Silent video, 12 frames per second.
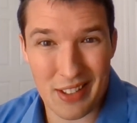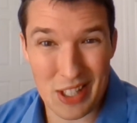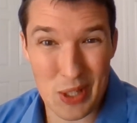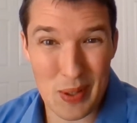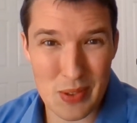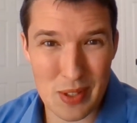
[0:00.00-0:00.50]

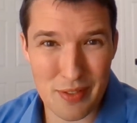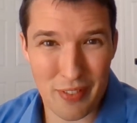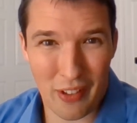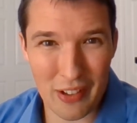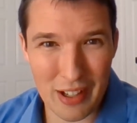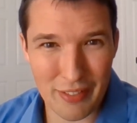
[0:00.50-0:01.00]
the US was
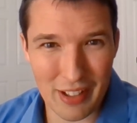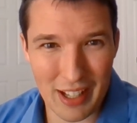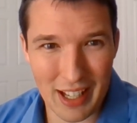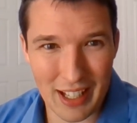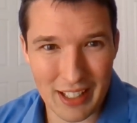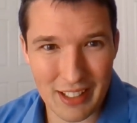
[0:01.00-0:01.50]
far enough
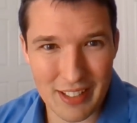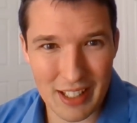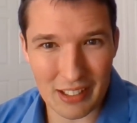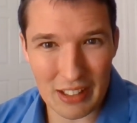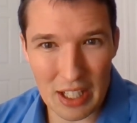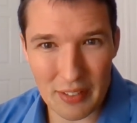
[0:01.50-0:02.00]
ahead
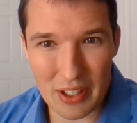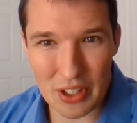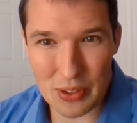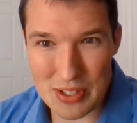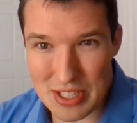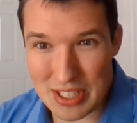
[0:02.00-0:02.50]
that a lot of
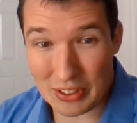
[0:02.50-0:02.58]
countries